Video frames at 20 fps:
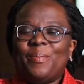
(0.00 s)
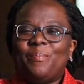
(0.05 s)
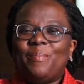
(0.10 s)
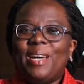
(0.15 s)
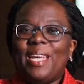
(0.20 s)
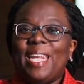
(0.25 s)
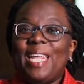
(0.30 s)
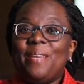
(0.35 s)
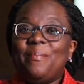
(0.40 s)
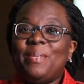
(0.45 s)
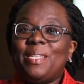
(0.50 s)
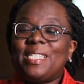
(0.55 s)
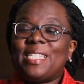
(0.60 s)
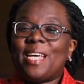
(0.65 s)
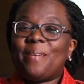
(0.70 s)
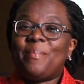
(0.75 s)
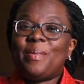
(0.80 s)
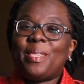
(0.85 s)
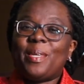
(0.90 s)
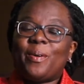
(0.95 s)
My name is
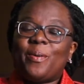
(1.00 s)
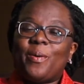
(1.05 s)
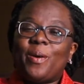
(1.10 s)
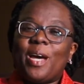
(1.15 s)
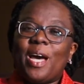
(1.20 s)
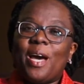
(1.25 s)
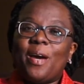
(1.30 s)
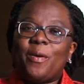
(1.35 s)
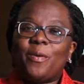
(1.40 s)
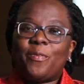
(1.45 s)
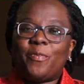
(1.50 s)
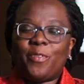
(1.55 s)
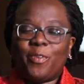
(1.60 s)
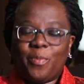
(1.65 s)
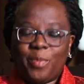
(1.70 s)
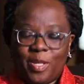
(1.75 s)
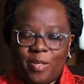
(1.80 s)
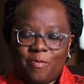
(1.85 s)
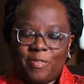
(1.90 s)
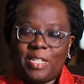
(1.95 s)
Tabitha Ogango
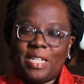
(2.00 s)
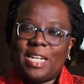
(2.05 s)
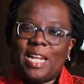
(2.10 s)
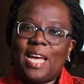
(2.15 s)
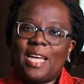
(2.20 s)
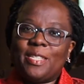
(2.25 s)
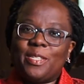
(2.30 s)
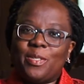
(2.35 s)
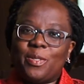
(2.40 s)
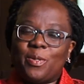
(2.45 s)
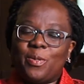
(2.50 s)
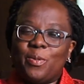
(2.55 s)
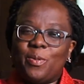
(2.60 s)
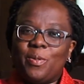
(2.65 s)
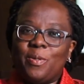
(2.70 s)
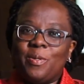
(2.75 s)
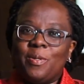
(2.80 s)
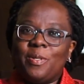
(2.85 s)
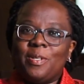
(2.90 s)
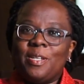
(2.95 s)
from Gifted Hands School.
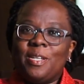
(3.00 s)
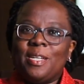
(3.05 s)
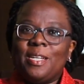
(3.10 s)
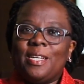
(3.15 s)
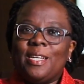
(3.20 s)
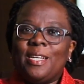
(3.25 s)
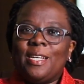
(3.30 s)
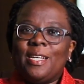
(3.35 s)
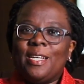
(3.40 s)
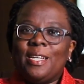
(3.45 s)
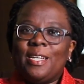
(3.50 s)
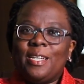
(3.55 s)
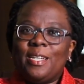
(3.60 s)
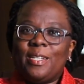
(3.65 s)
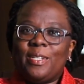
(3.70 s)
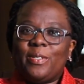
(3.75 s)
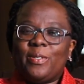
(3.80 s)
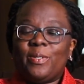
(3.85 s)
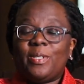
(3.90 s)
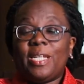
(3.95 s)

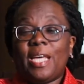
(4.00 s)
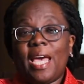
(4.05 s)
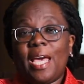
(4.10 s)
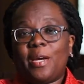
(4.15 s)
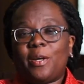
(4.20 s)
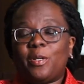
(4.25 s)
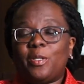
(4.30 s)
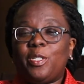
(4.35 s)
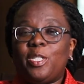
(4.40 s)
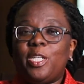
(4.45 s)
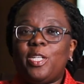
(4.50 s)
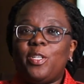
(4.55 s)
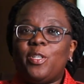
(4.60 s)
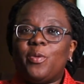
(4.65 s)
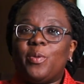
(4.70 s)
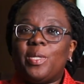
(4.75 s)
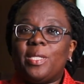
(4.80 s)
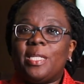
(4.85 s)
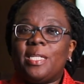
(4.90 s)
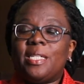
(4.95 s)
Today I continue
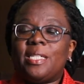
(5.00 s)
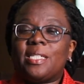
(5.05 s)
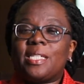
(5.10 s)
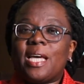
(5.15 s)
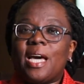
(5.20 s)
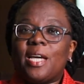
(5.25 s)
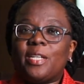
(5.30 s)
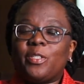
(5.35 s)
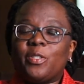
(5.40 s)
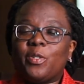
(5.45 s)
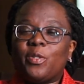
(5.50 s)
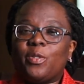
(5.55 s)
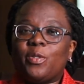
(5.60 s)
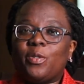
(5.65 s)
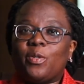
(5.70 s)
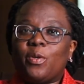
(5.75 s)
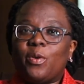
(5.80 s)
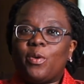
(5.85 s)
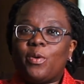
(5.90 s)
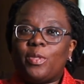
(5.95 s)
with the discussion
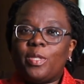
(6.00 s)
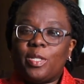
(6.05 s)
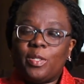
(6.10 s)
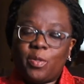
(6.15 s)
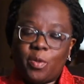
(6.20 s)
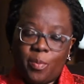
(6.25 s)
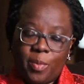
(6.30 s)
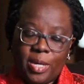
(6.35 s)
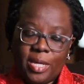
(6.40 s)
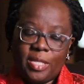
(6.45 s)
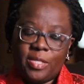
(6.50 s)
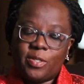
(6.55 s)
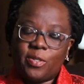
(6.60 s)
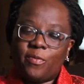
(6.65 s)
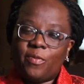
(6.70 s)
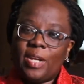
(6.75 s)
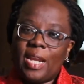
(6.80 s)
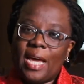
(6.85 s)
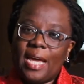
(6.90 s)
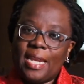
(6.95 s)
on the domains
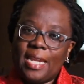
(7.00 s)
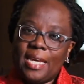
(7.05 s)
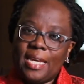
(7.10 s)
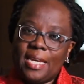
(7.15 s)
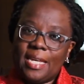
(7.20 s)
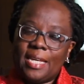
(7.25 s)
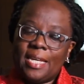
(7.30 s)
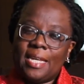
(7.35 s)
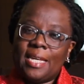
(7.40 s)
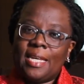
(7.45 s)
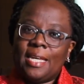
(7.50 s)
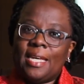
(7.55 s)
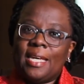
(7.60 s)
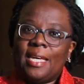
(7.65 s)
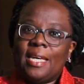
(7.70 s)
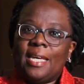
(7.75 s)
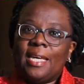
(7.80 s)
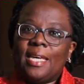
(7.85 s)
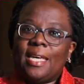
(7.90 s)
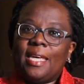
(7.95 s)
of learning
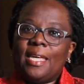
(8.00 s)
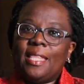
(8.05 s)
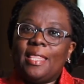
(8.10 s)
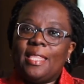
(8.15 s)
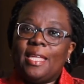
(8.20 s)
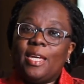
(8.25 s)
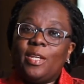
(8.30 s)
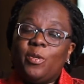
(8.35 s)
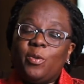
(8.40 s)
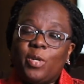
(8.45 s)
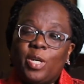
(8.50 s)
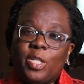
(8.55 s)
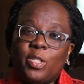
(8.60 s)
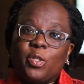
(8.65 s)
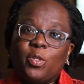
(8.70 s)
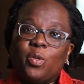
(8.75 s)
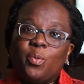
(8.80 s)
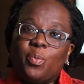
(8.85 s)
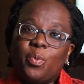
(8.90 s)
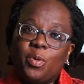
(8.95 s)
in the
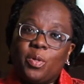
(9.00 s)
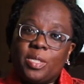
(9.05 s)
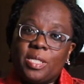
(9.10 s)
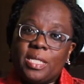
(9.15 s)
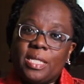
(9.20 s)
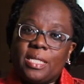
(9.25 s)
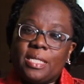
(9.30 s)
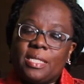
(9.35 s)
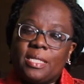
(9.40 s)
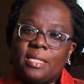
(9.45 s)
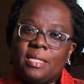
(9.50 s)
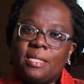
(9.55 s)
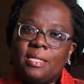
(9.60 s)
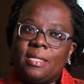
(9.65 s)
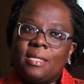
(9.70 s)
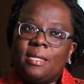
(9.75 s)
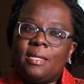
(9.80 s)
educational process.